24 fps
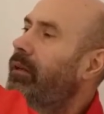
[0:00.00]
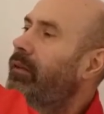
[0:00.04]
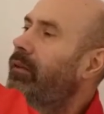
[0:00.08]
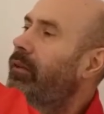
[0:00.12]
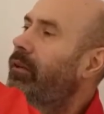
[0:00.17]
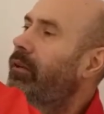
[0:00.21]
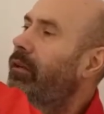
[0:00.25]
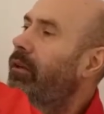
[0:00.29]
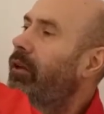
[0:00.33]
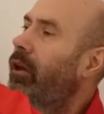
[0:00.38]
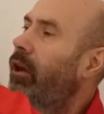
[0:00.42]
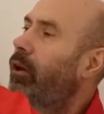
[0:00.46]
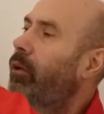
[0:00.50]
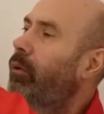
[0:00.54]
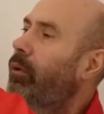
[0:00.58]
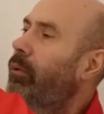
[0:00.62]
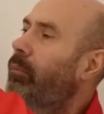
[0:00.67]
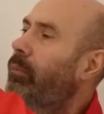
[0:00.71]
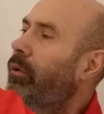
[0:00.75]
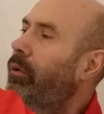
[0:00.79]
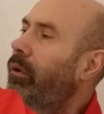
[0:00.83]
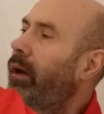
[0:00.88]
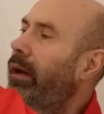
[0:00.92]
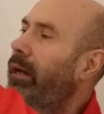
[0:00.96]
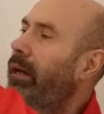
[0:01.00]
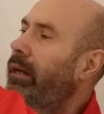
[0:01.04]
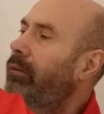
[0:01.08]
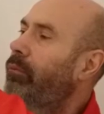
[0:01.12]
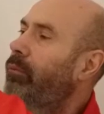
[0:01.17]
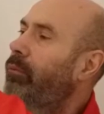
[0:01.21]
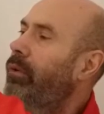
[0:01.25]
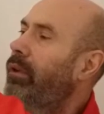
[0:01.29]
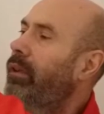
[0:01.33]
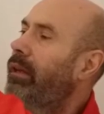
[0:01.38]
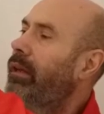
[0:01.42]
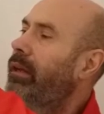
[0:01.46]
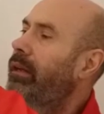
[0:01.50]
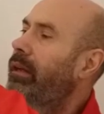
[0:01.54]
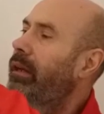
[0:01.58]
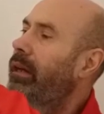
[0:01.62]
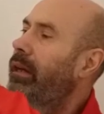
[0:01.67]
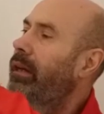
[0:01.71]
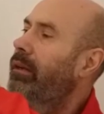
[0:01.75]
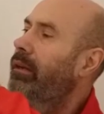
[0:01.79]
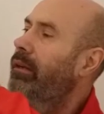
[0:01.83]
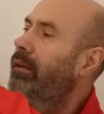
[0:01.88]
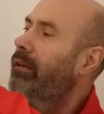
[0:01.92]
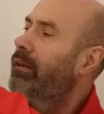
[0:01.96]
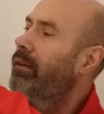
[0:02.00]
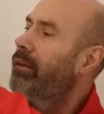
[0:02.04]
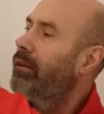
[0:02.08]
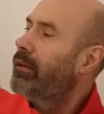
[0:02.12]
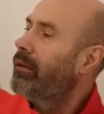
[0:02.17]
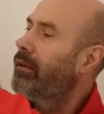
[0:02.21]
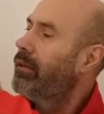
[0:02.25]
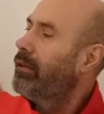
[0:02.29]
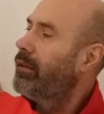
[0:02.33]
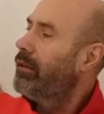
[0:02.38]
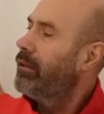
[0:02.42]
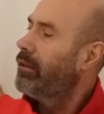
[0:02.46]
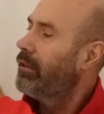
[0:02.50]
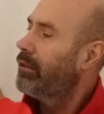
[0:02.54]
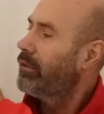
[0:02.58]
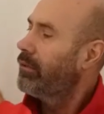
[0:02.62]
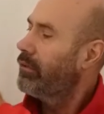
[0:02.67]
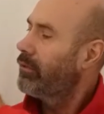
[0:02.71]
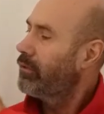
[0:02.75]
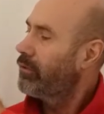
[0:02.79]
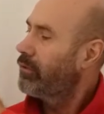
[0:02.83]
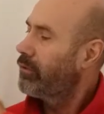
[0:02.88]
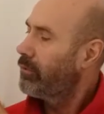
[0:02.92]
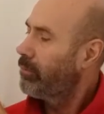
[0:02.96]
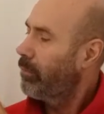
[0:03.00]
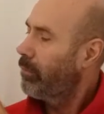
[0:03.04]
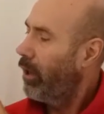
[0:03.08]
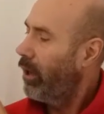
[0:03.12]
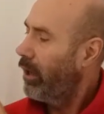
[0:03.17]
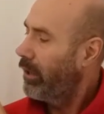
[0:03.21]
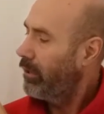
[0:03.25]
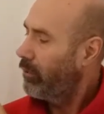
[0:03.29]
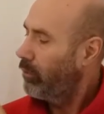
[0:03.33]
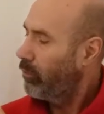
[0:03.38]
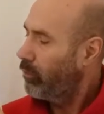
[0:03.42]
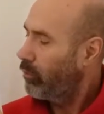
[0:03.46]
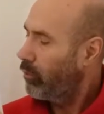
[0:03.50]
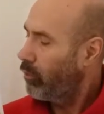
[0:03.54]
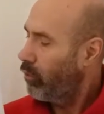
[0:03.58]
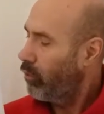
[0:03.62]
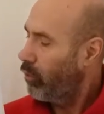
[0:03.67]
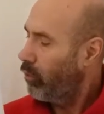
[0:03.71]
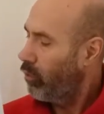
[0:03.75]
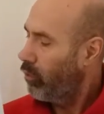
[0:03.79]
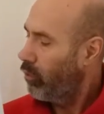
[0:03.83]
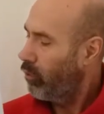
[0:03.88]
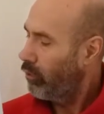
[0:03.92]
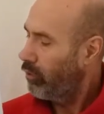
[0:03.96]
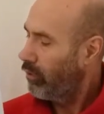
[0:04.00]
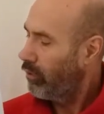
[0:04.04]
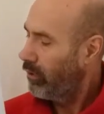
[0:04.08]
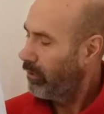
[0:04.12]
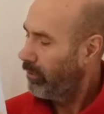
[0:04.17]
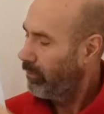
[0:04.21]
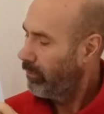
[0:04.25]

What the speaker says: the lower brain within it, the spinal cord,